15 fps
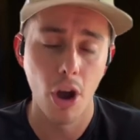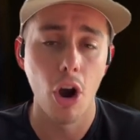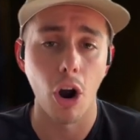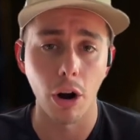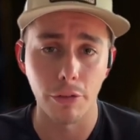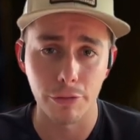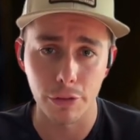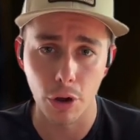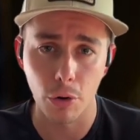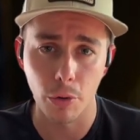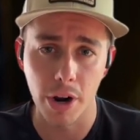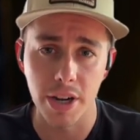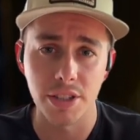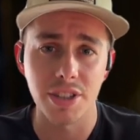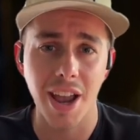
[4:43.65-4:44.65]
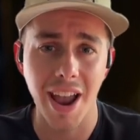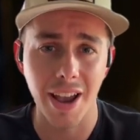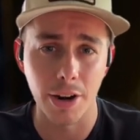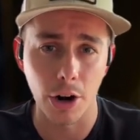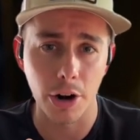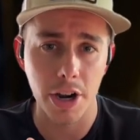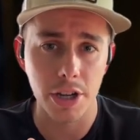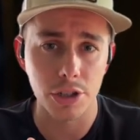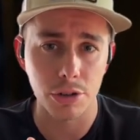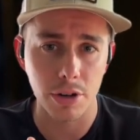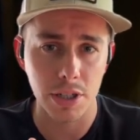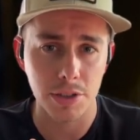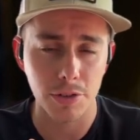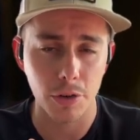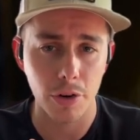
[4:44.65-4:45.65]
our flow rates and our heat
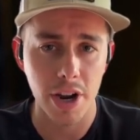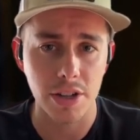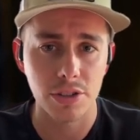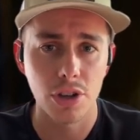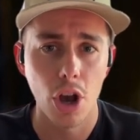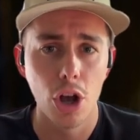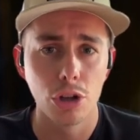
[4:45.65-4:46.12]
transfer rates.